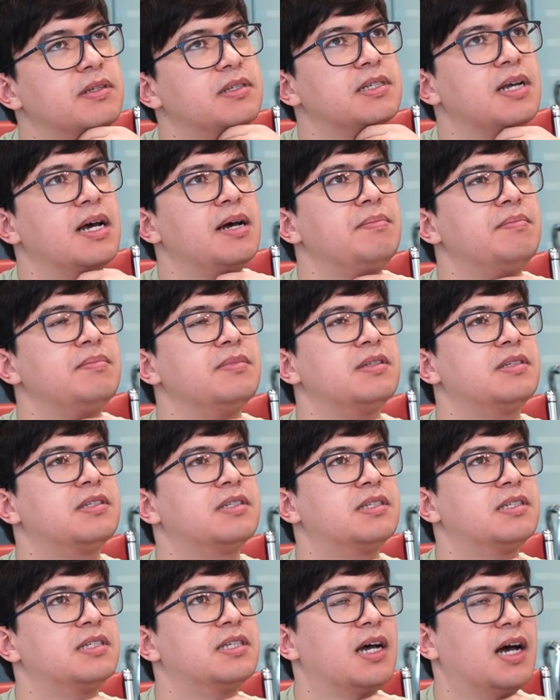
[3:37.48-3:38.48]

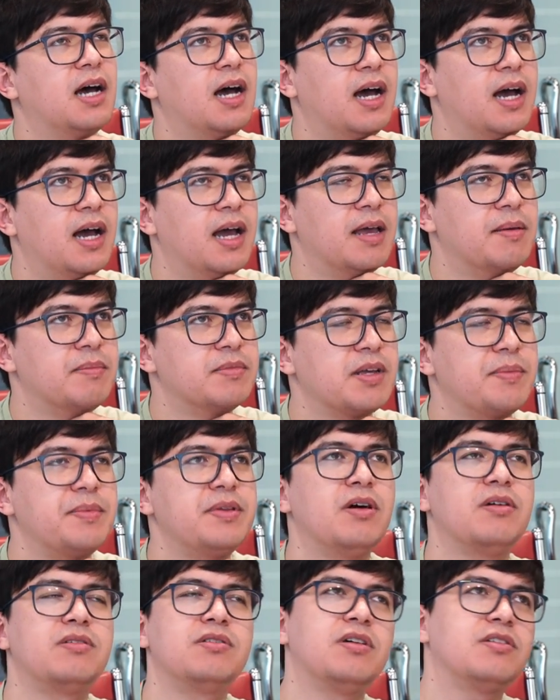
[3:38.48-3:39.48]
sometimes. I
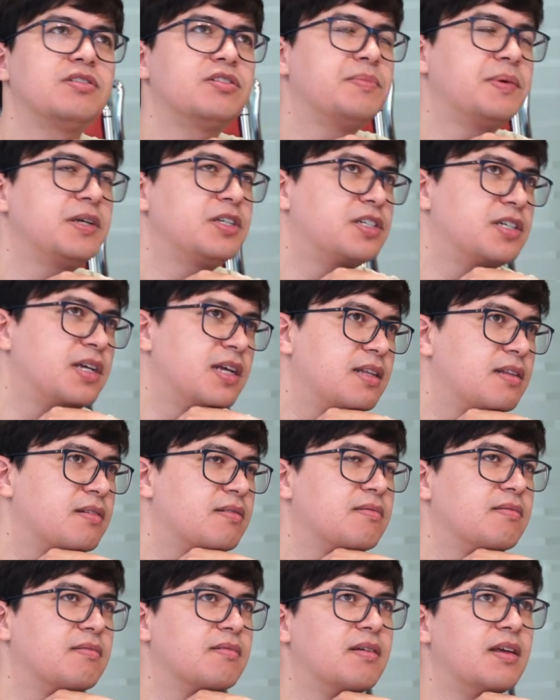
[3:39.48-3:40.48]
mean, not not so much
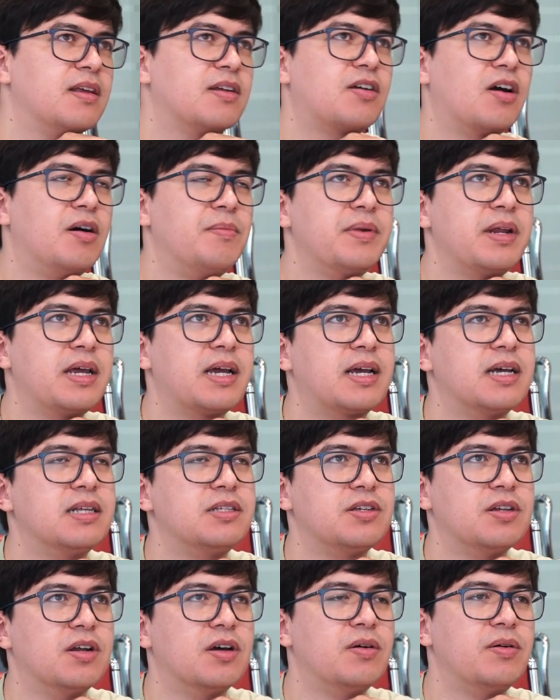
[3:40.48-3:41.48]
in in comedy
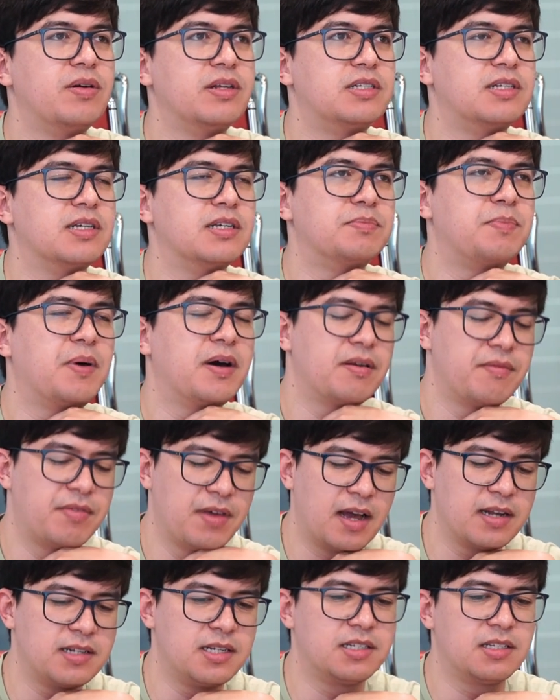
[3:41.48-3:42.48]
because you know it's it's part of
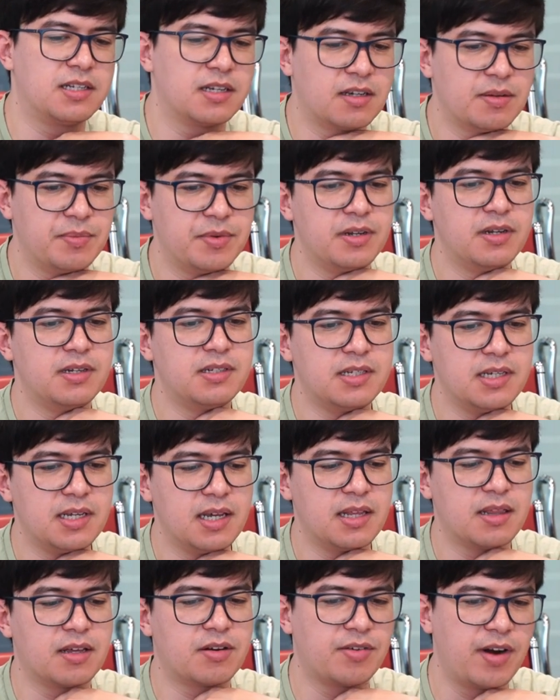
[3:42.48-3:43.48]
the artistic
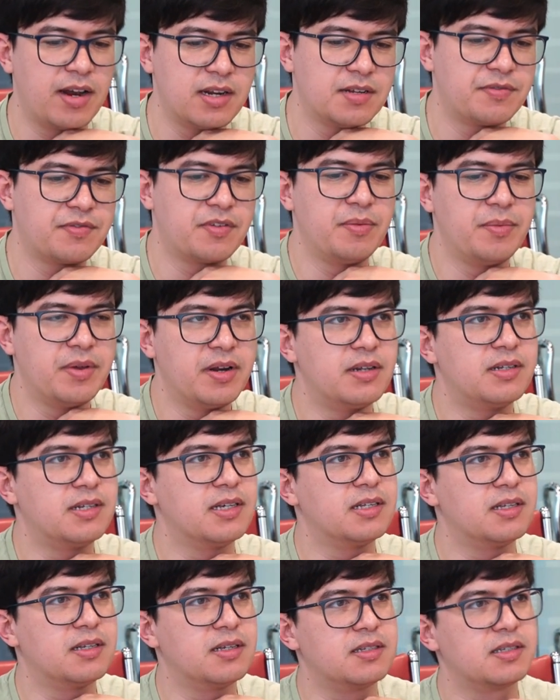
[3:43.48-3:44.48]
community and the creative
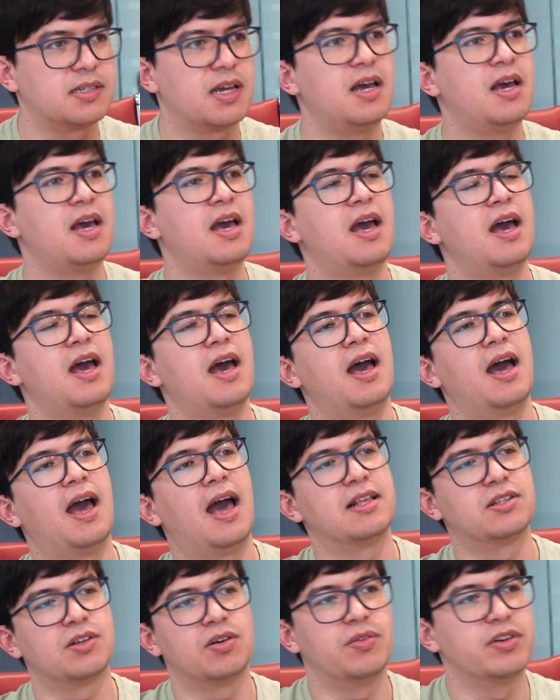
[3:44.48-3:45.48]
community
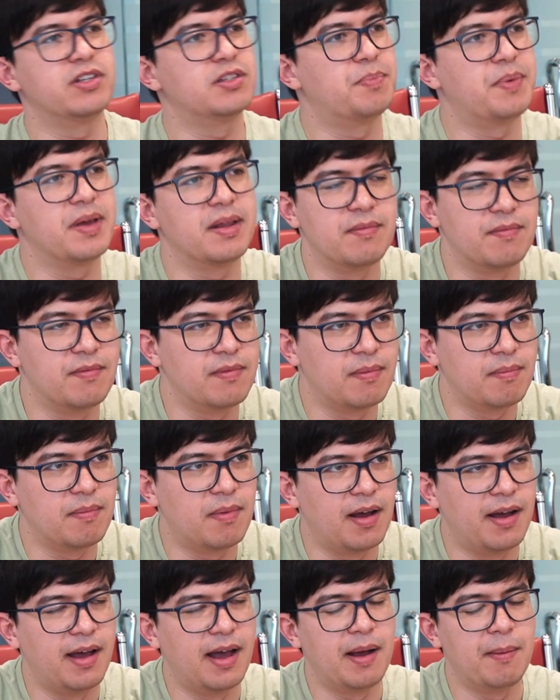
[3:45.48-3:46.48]
has always been
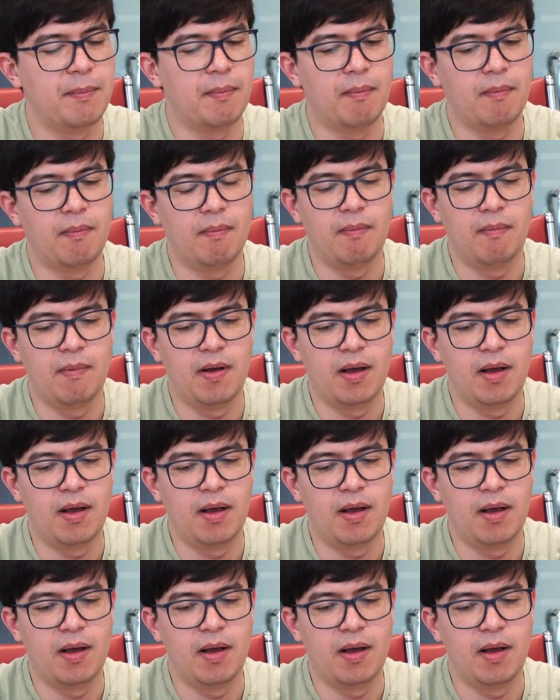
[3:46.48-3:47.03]
um,